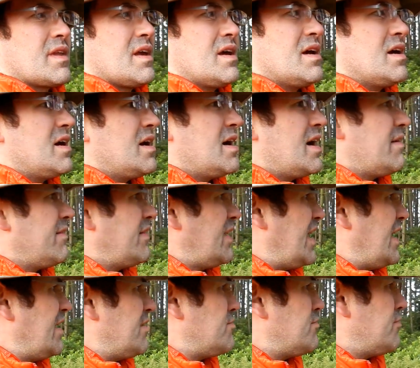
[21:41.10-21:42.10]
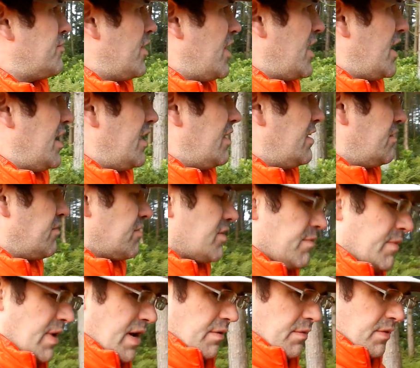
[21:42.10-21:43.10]
I haven't had a fire and I've
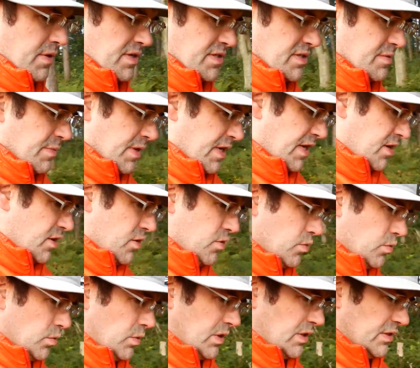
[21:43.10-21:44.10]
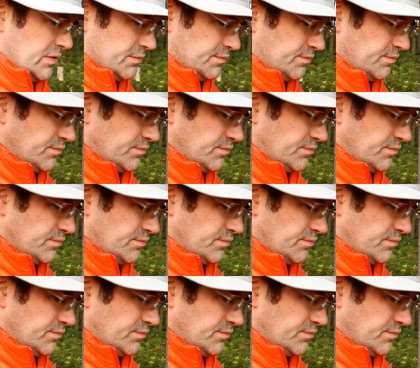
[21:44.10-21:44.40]
come out when it's a bit cooler.